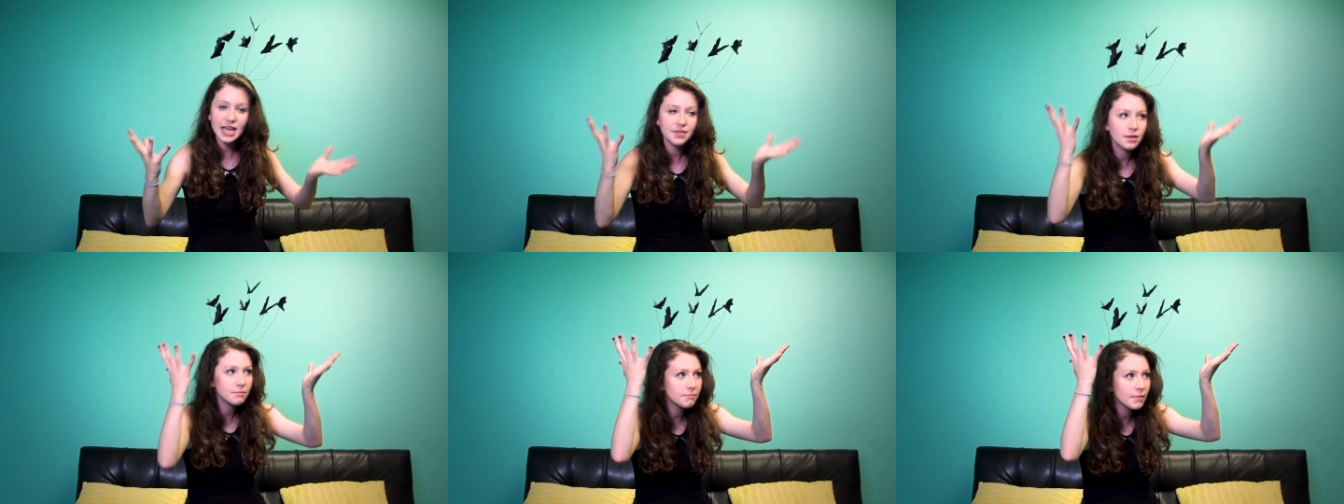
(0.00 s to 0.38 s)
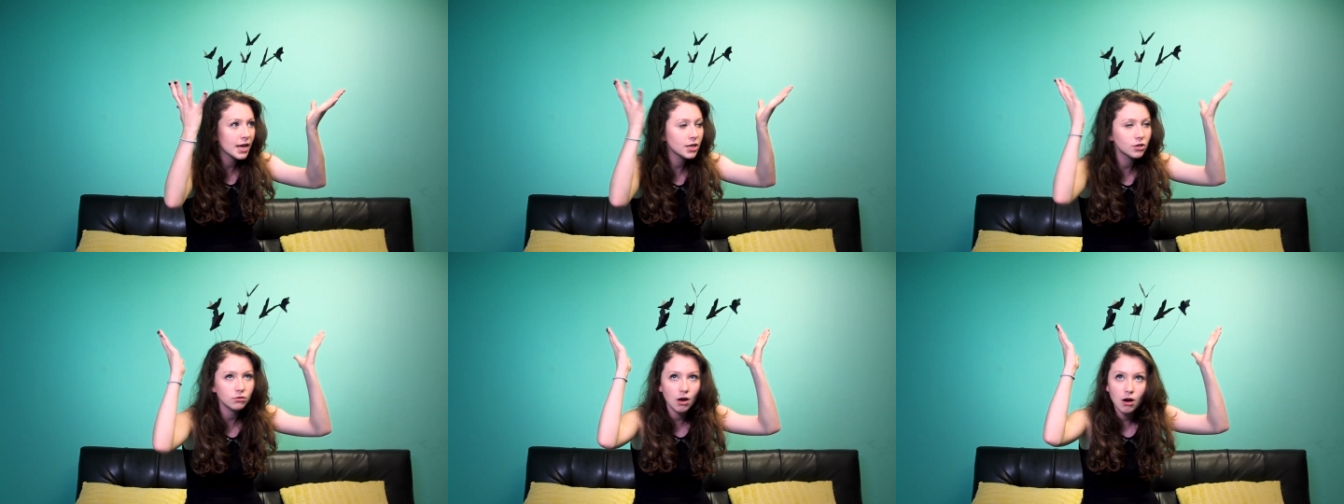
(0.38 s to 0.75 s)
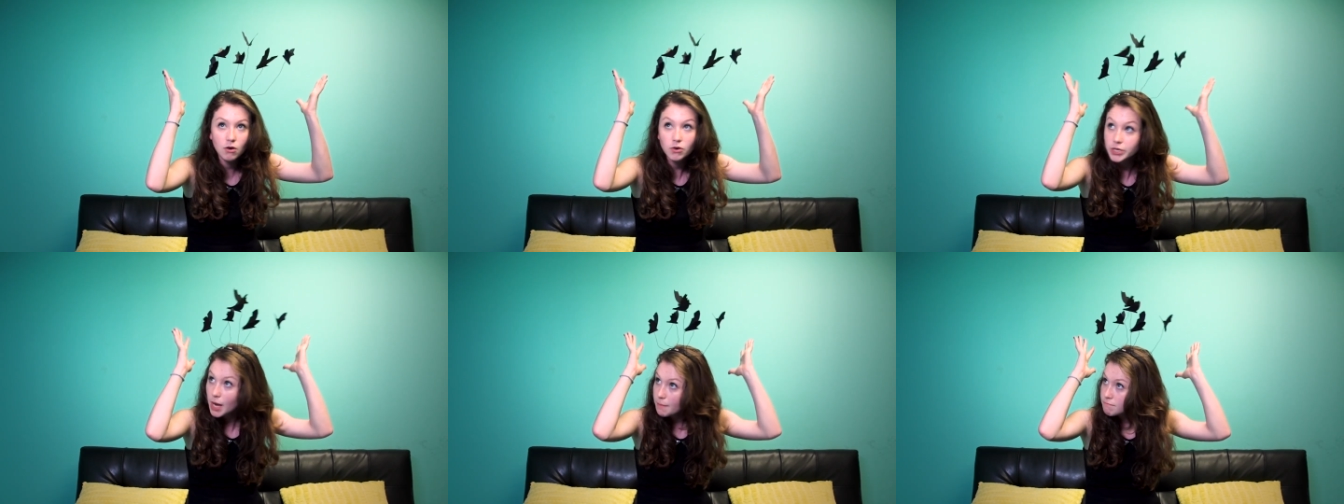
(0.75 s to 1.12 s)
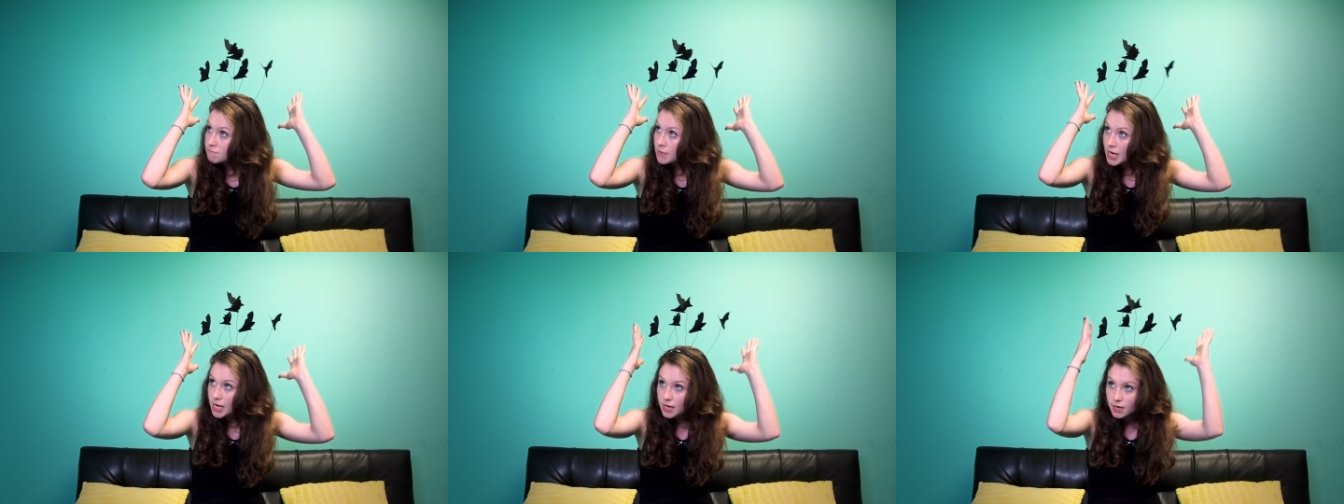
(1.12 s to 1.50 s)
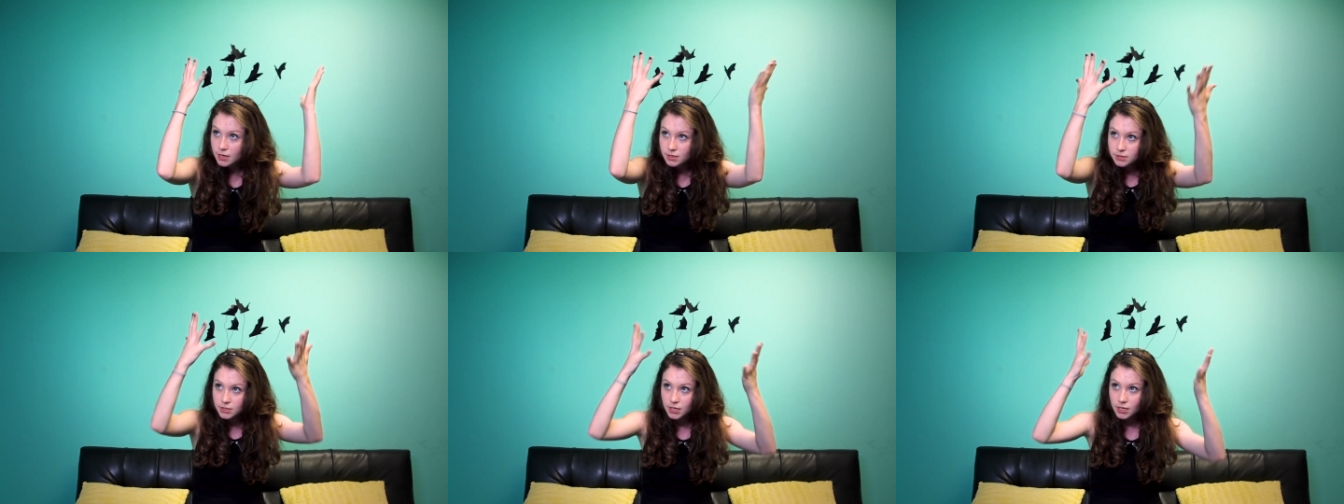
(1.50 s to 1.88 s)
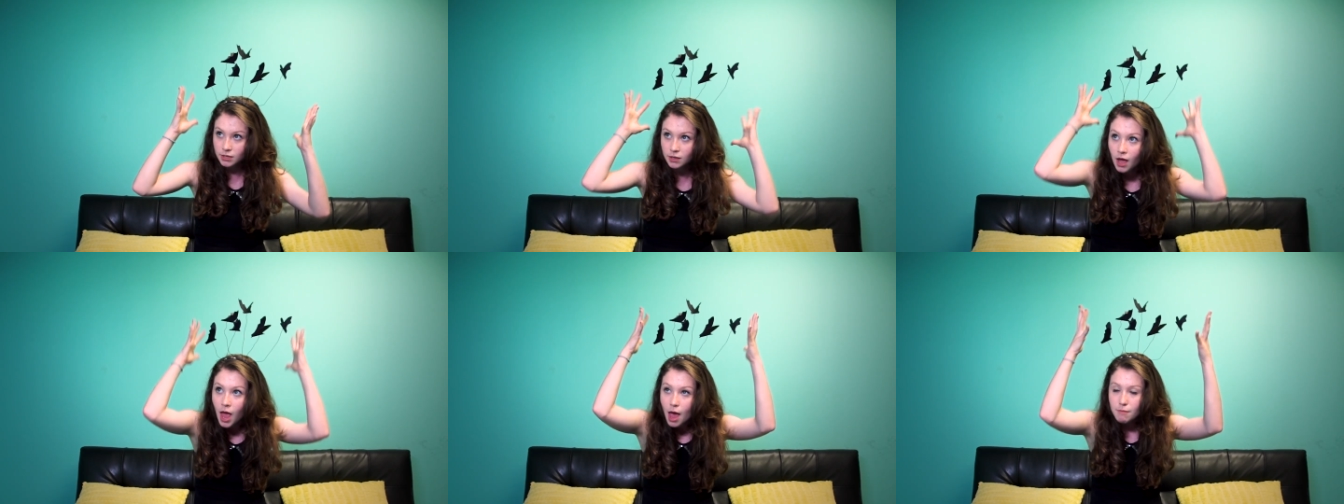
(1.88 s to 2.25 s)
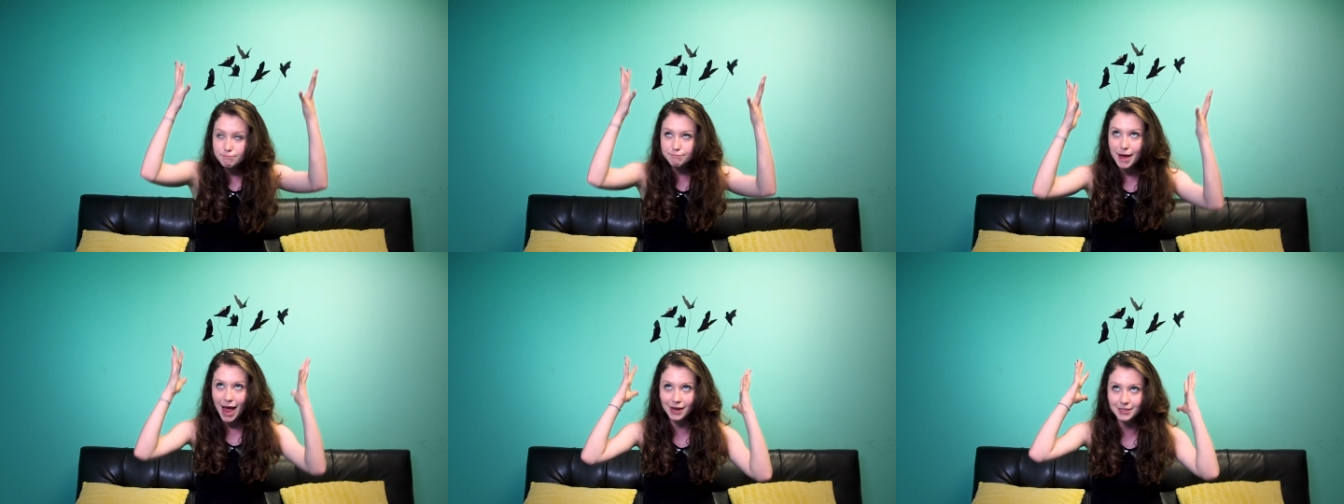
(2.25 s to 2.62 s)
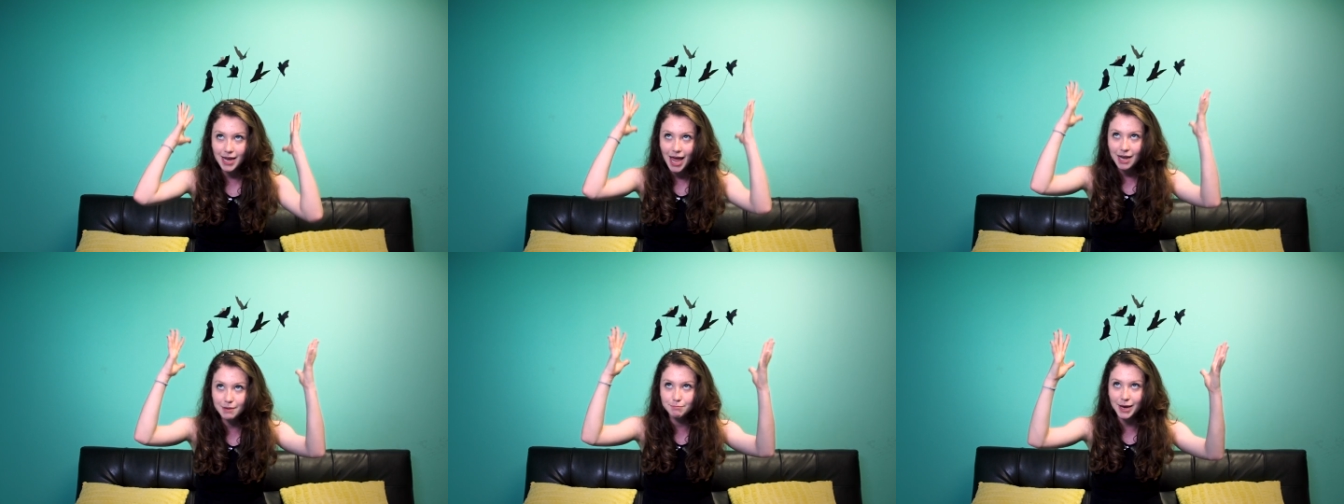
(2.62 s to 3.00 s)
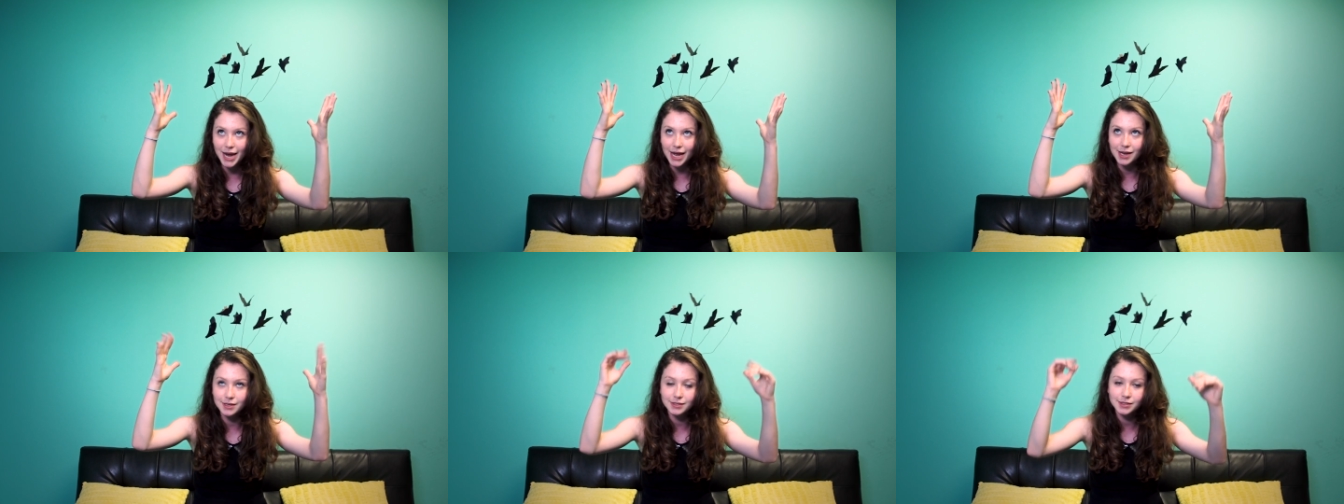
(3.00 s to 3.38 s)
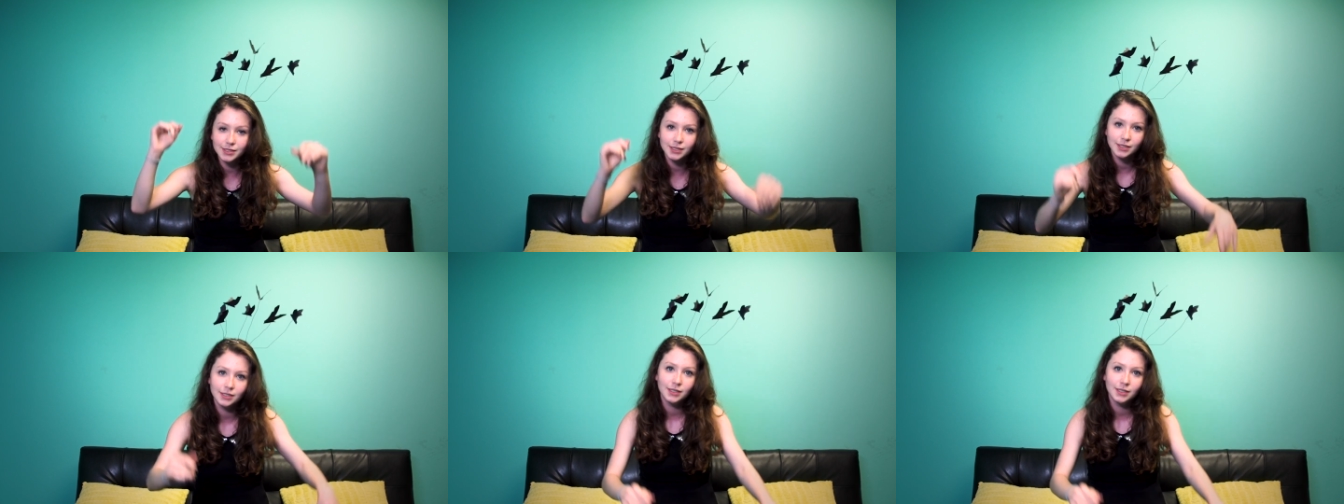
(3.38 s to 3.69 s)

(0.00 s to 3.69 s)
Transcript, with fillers: and then make your own amazing bat headband.